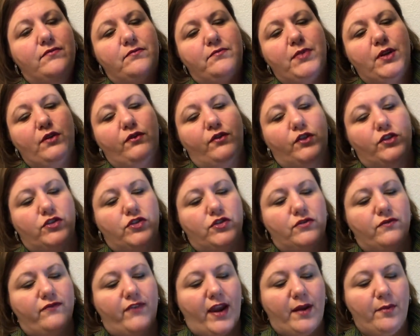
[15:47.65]
beautiful
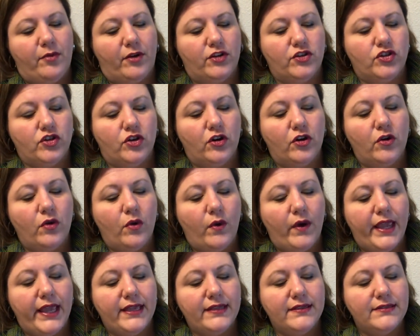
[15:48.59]
vibrant
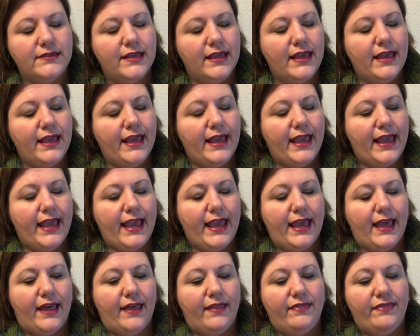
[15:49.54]
turquoise
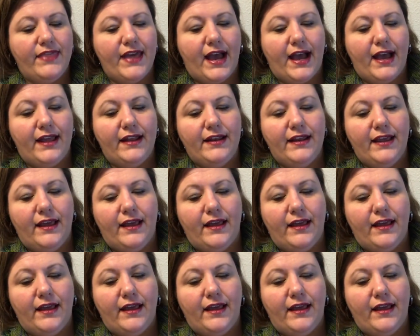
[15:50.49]
and that